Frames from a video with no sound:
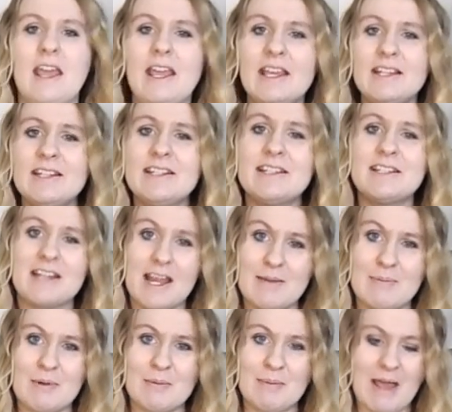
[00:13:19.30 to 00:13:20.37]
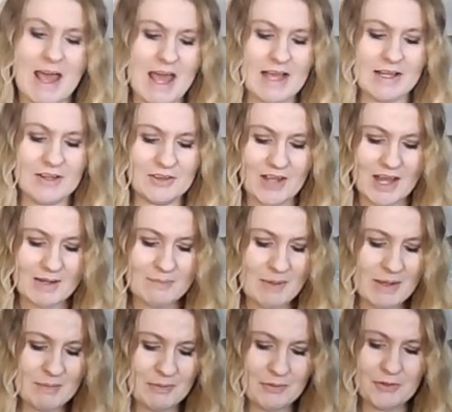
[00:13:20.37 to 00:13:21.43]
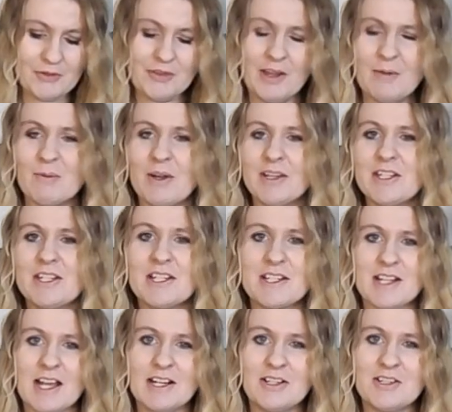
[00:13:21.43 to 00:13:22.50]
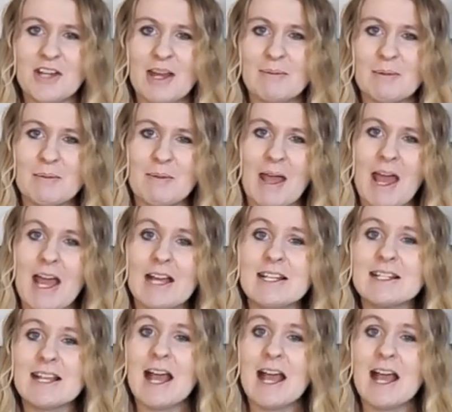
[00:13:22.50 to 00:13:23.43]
And a diaper bag. A lot of people, they want the designer diaper bags.